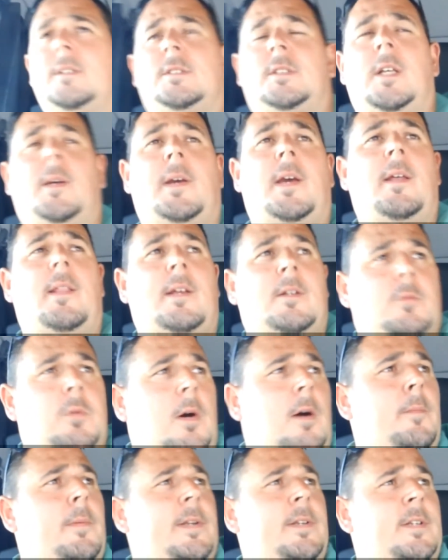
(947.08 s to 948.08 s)
So there you go, that's
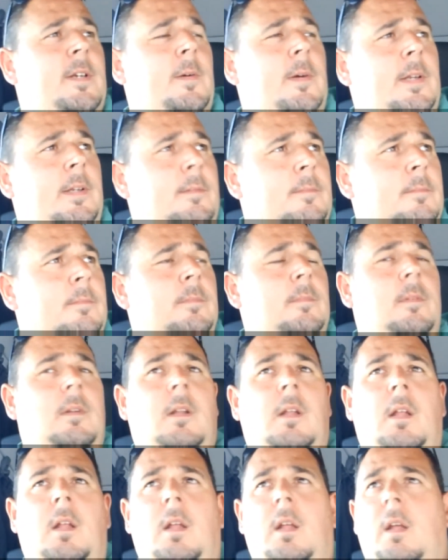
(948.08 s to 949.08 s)
what I've been doing,
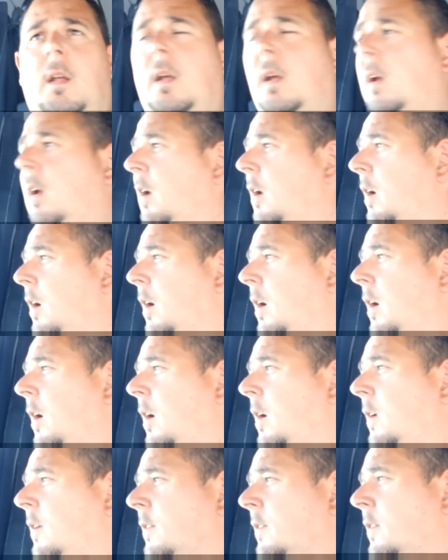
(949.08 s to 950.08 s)

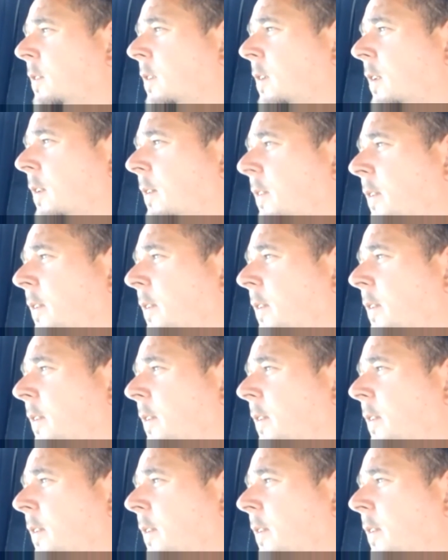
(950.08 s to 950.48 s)
and